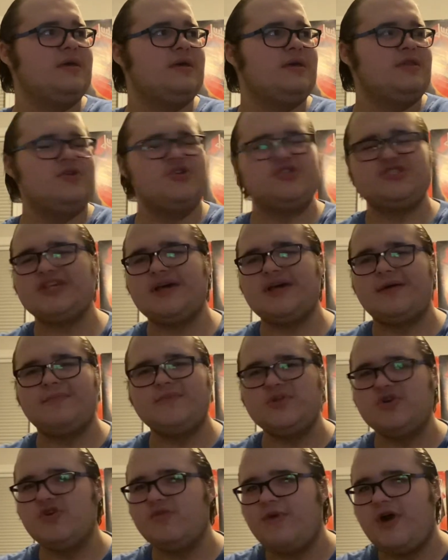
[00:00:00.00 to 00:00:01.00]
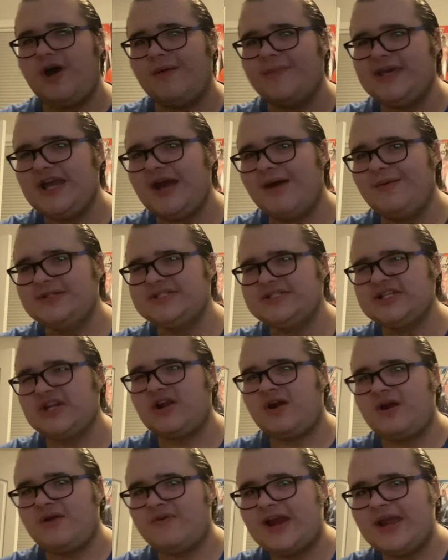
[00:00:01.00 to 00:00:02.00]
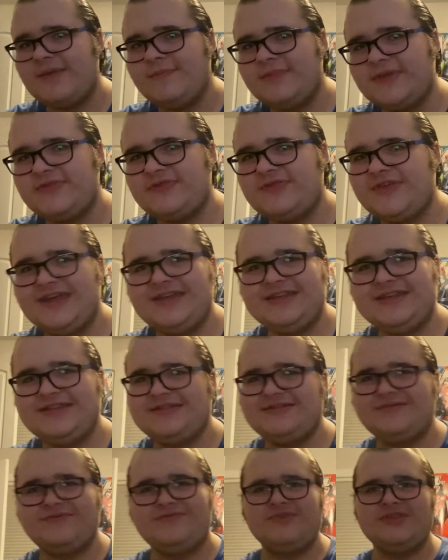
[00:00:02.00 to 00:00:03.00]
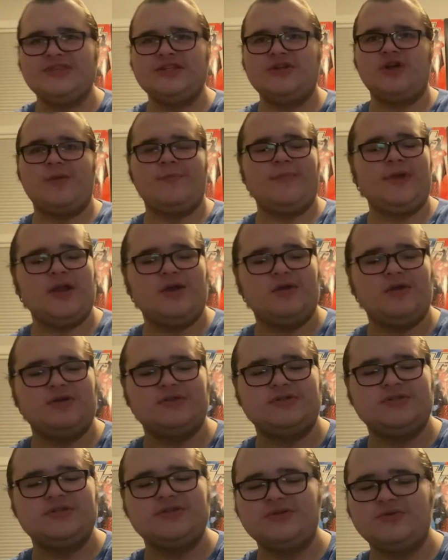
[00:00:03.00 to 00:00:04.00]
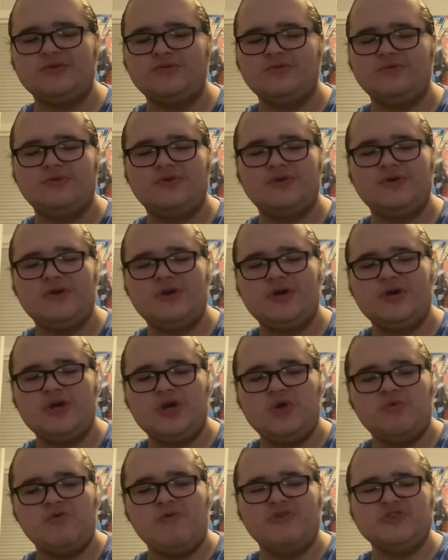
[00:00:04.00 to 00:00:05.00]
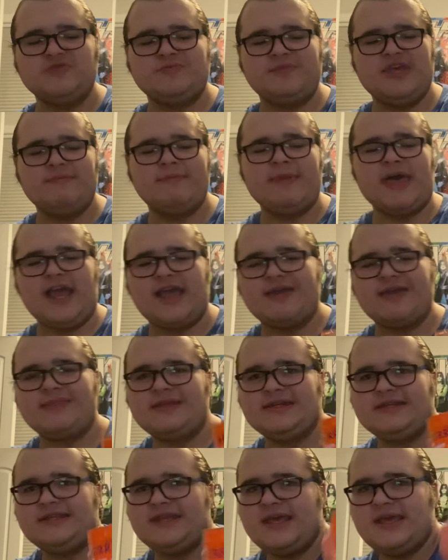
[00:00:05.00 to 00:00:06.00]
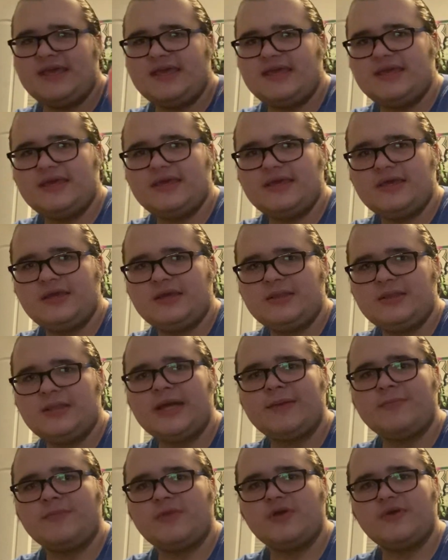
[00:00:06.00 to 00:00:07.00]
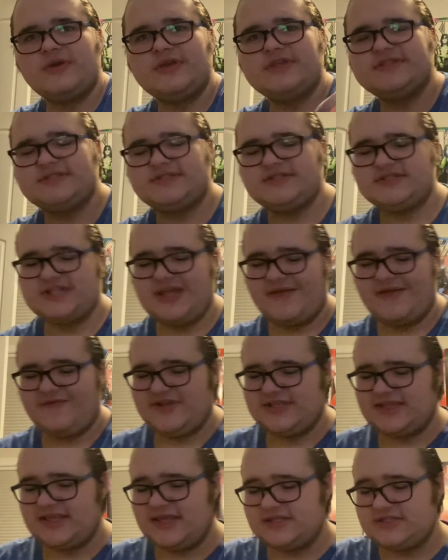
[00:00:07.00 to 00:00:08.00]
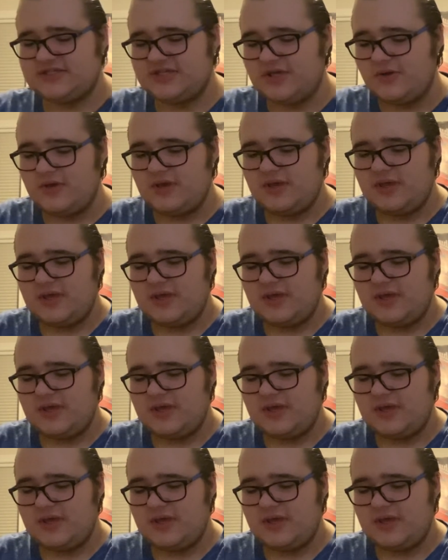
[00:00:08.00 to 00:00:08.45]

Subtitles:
there's some newer pomade companies that are alright, but they really don't compare to what was made back in the day, like Murray's and stuff like that. So,